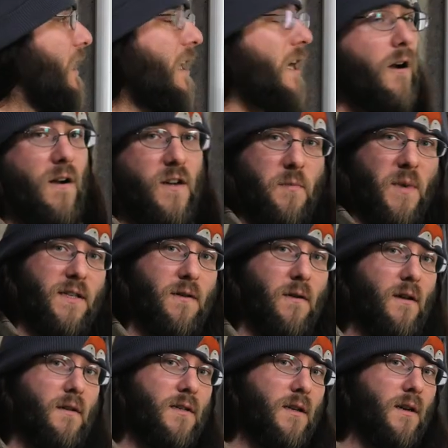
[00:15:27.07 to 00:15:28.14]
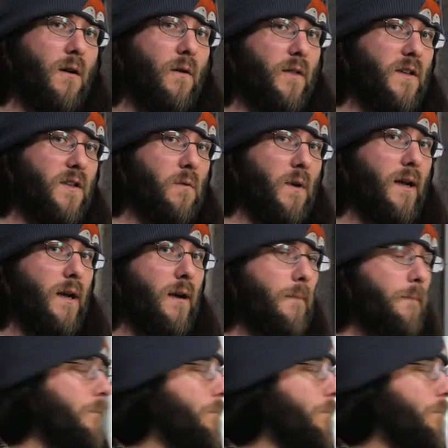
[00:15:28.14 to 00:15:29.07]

encourage my students to go this way here.